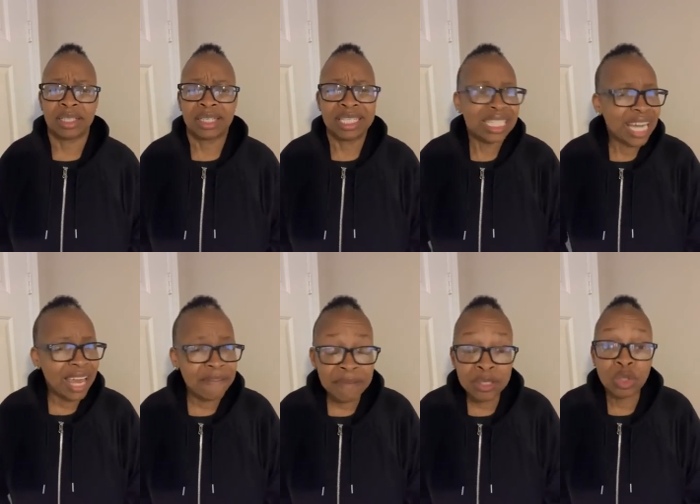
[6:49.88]

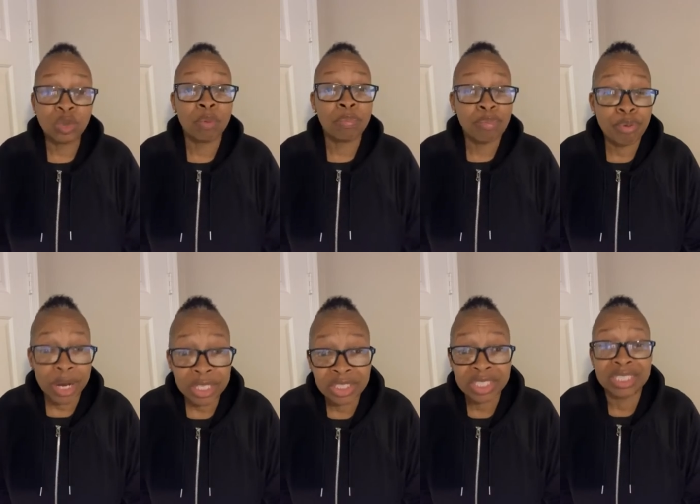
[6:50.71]
Life is too
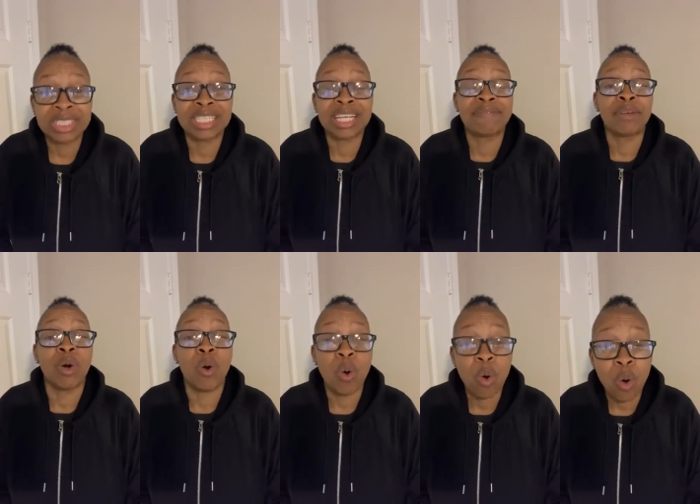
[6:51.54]
precious to live your
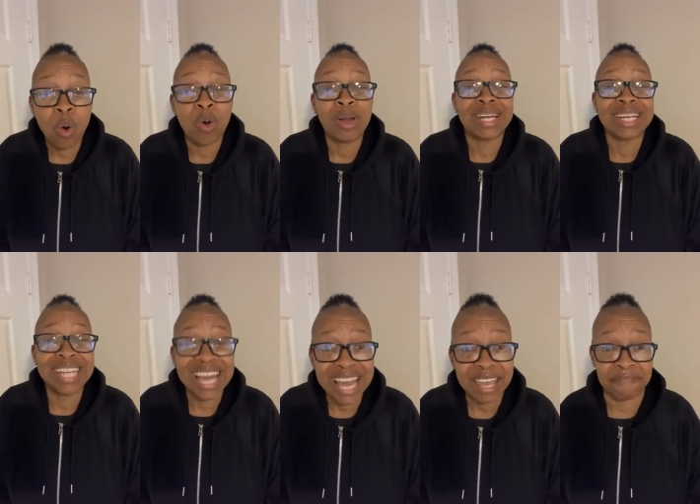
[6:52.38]
whole
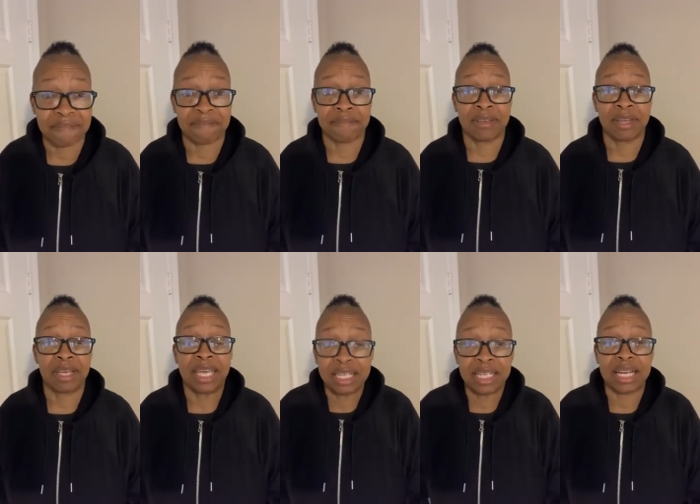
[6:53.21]
life
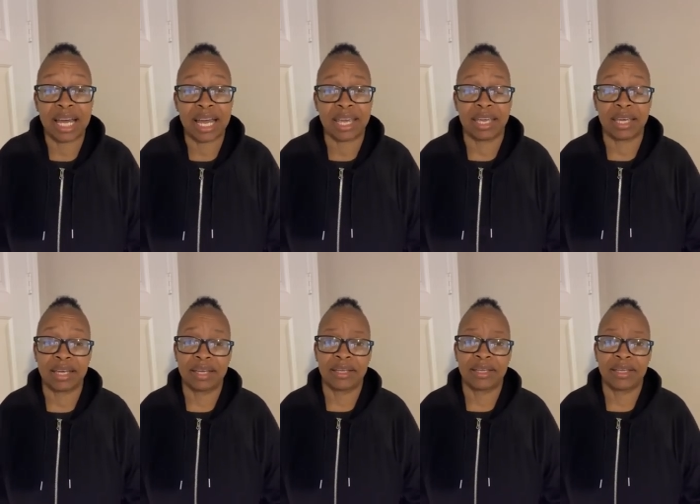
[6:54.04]
in a lie,
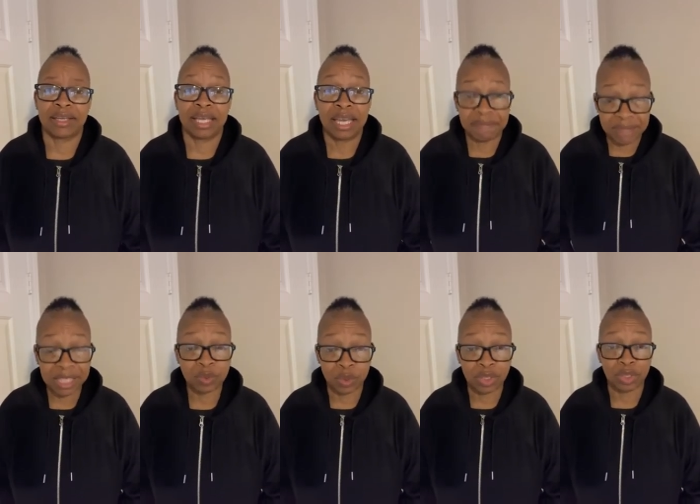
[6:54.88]
if
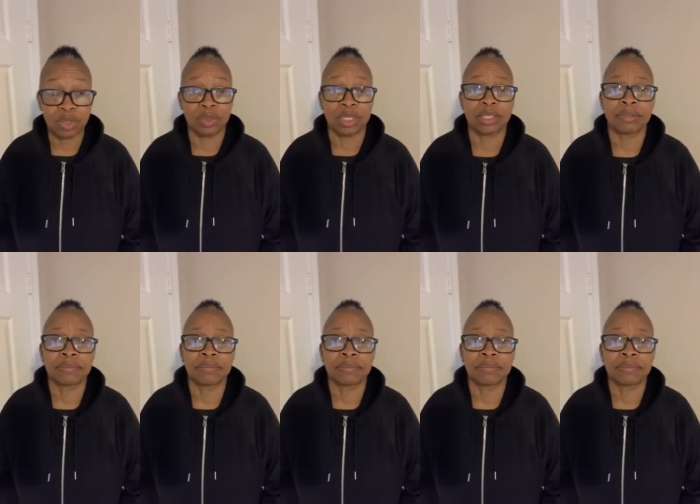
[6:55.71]
that's what you're doing.